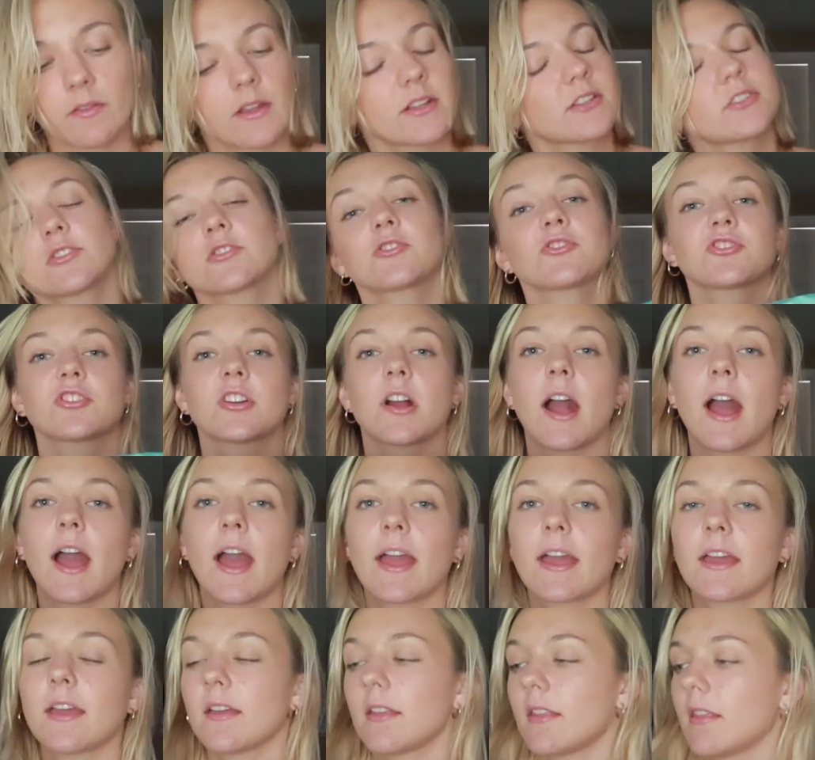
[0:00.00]
Let's
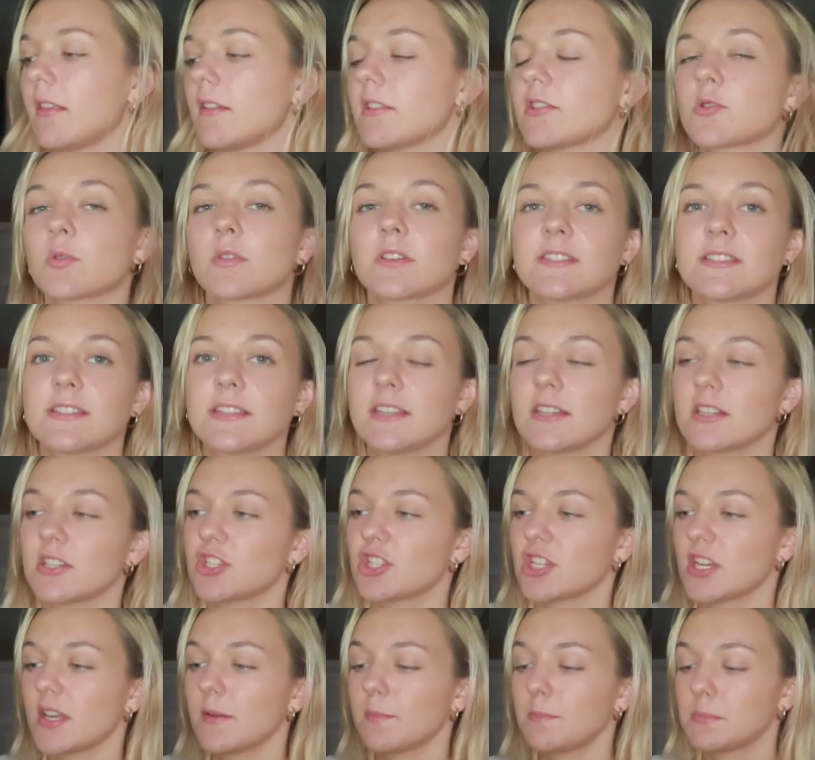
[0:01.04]
try the tortilla
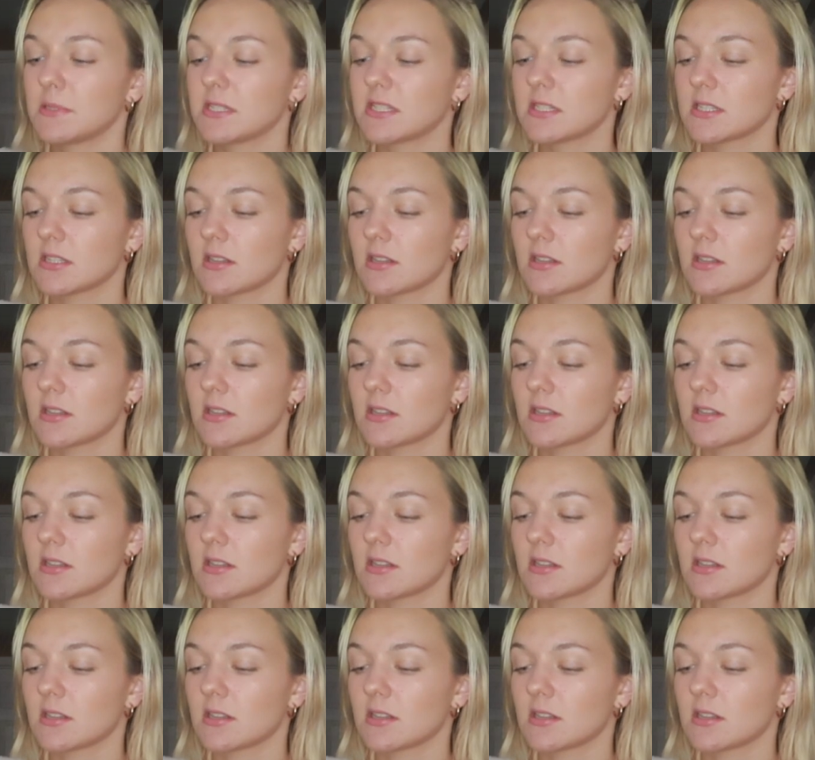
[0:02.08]
chips.